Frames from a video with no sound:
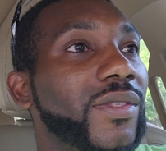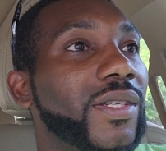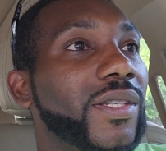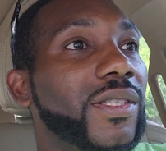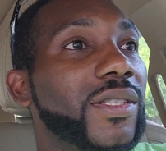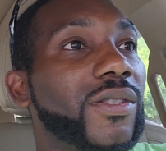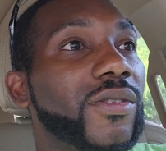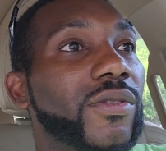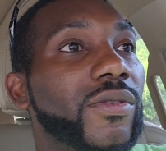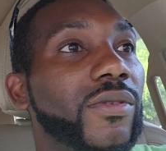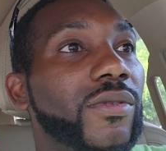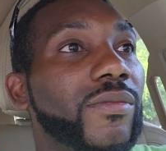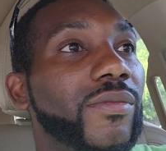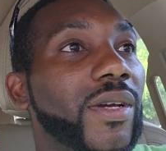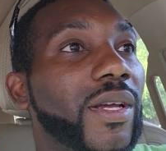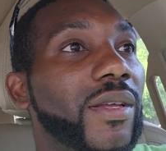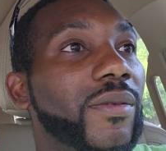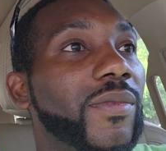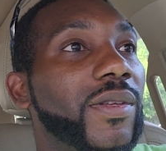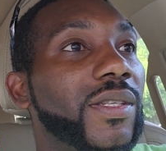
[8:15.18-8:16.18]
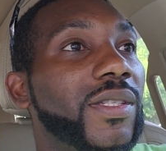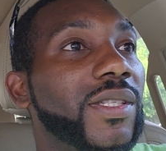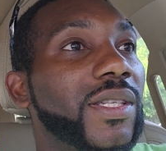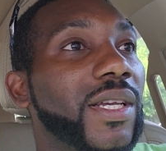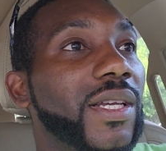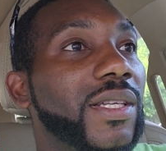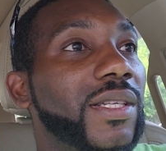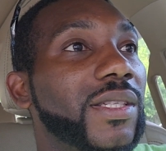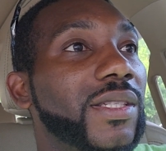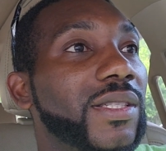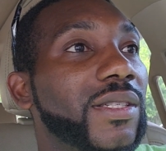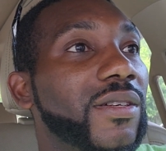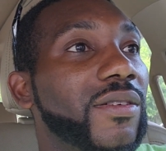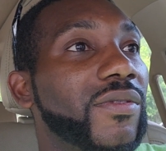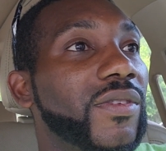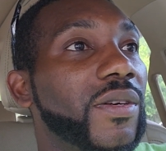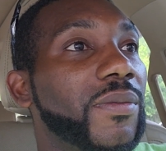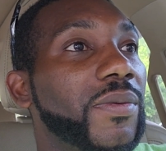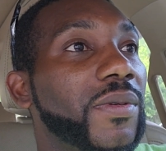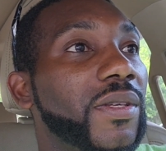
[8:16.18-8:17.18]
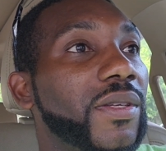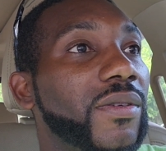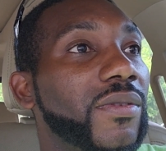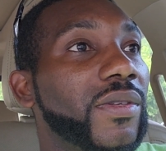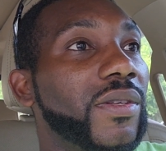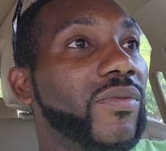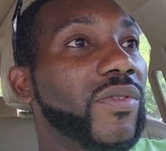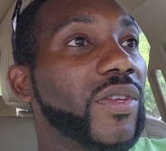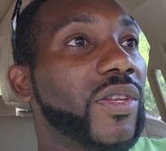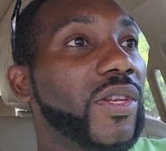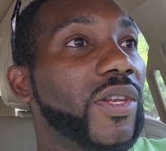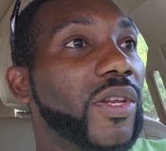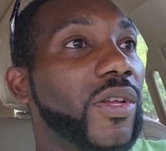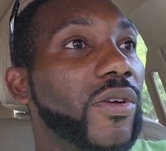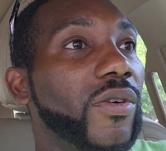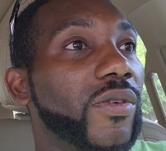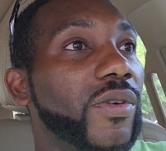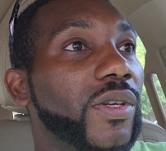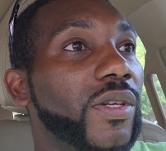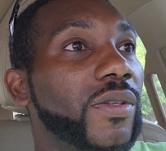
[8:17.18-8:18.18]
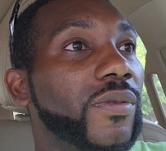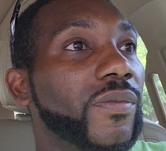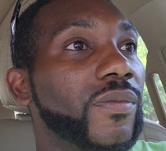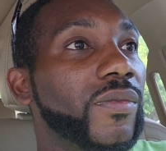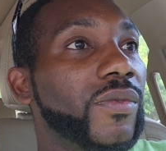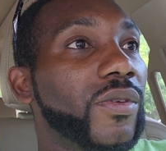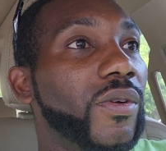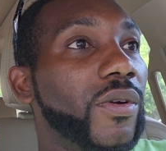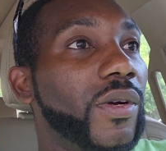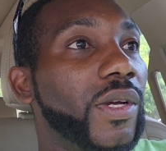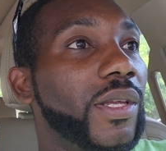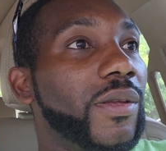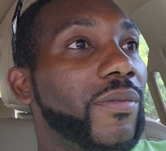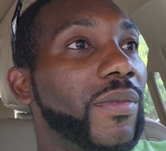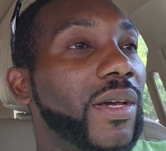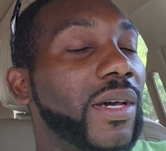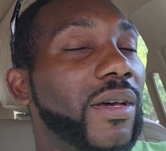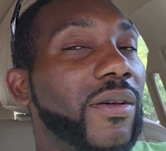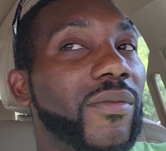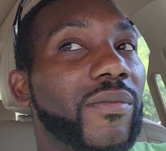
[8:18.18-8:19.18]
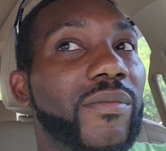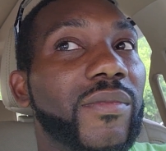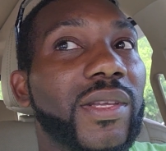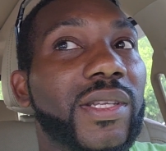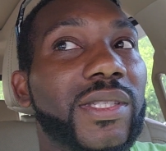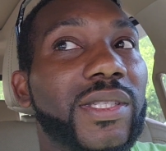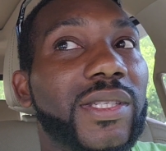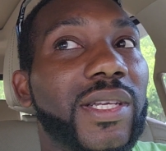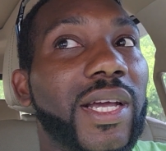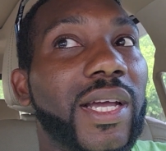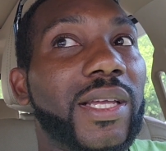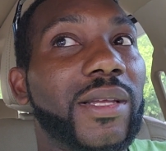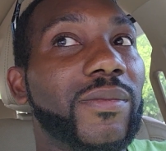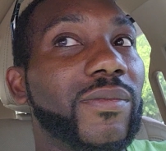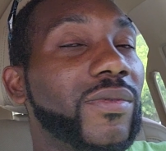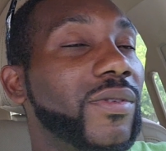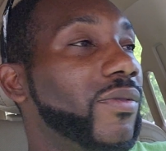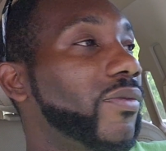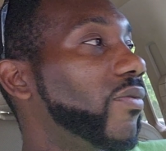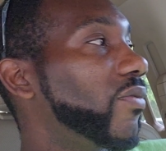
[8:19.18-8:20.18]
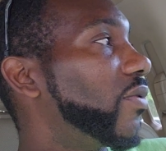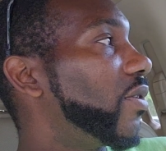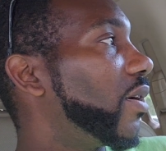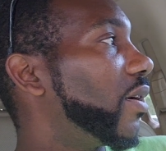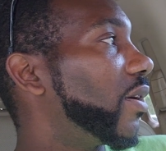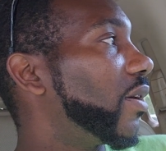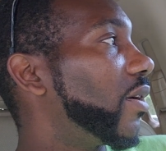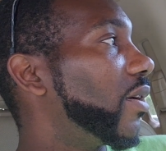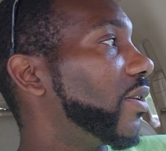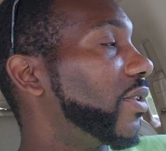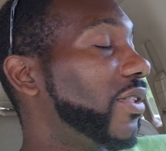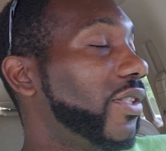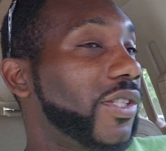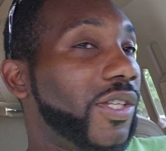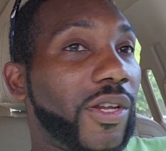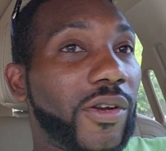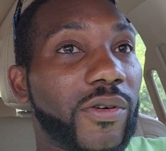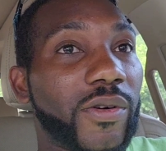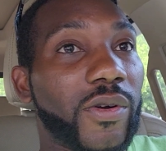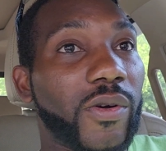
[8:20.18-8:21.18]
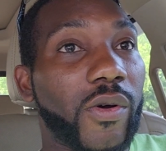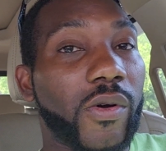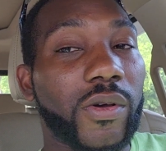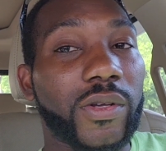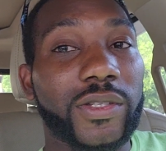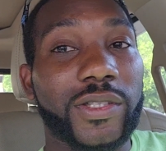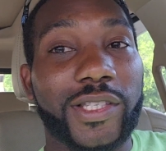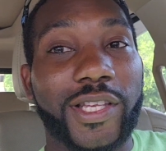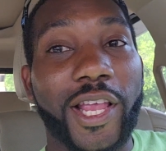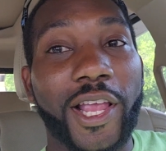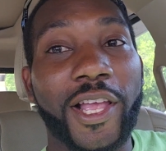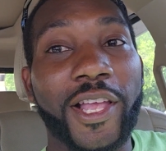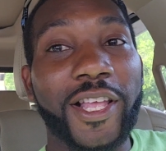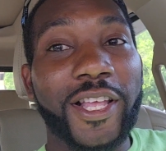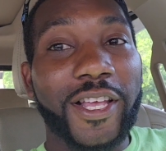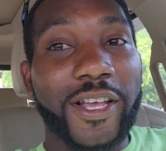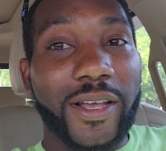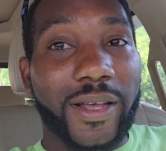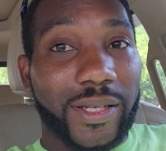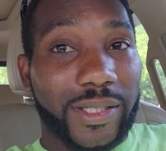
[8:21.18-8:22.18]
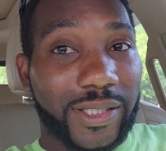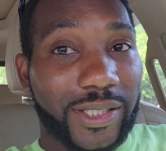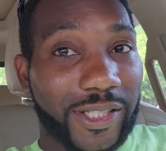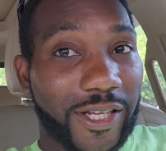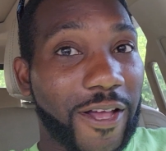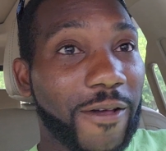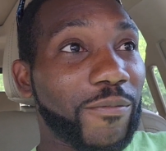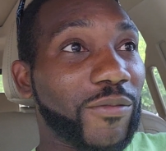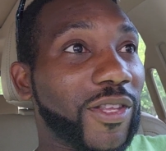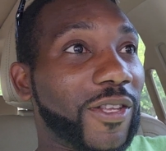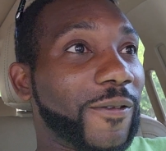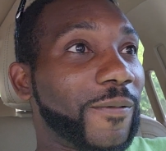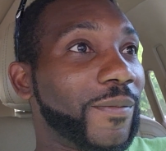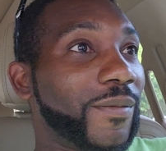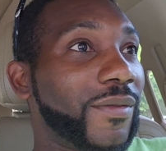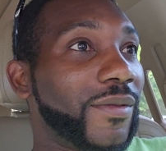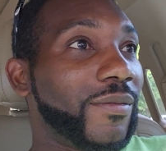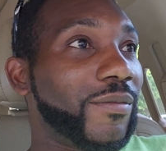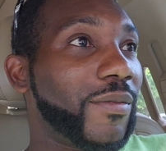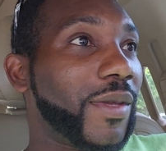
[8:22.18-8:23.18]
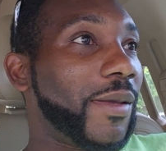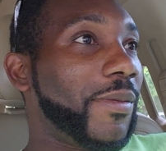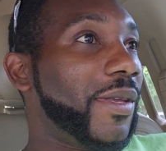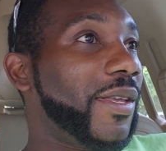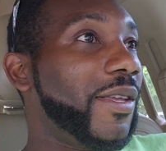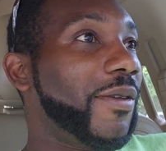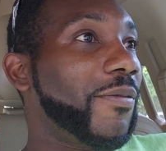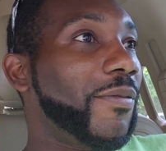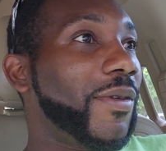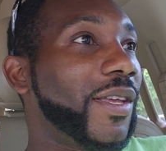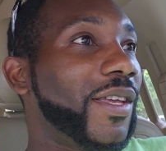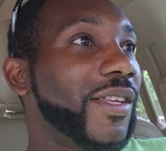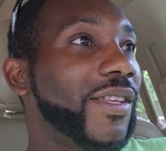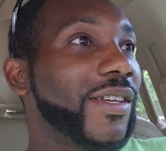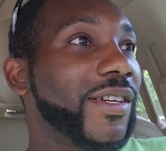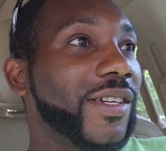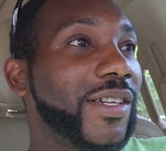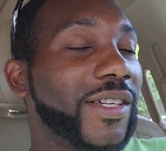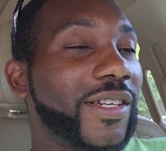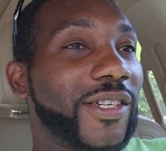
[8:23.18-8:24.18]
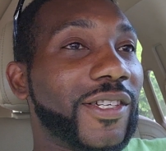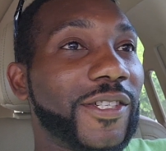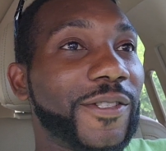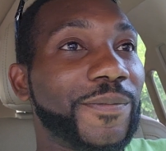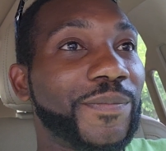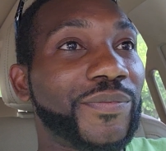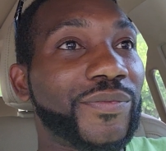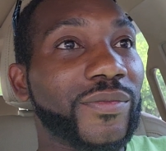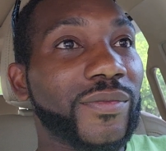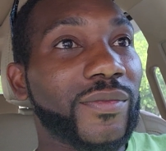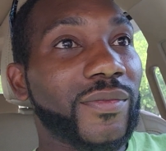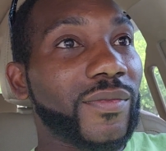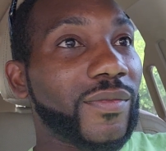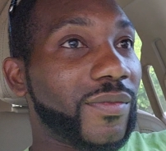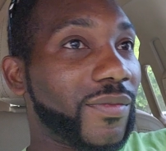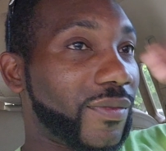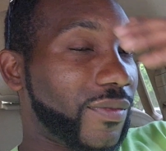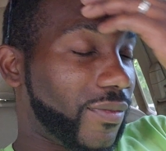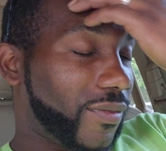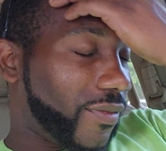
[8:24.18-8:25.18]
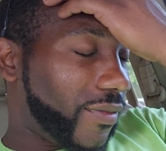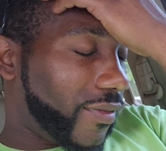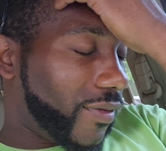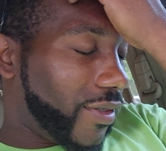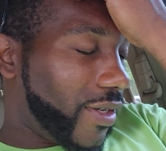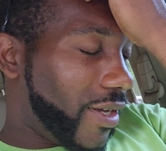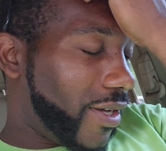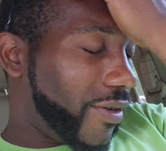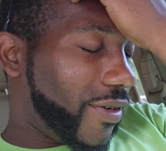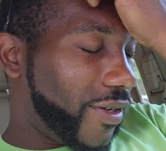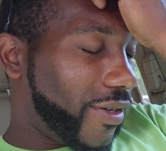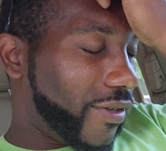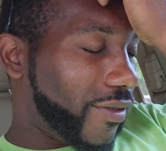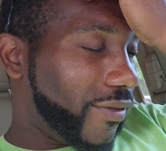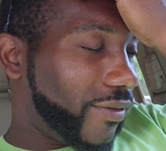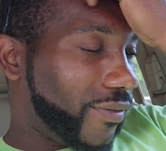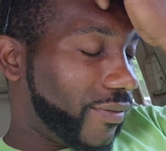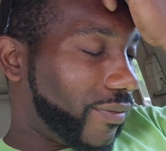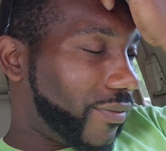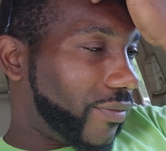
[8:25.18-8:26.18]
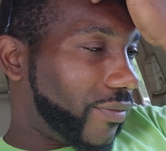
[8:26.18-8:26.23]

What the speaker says: this dude might be setting himself up and he don't even know it. Or he may have mistyped the 0 or something. Maybe he meant, I don't know,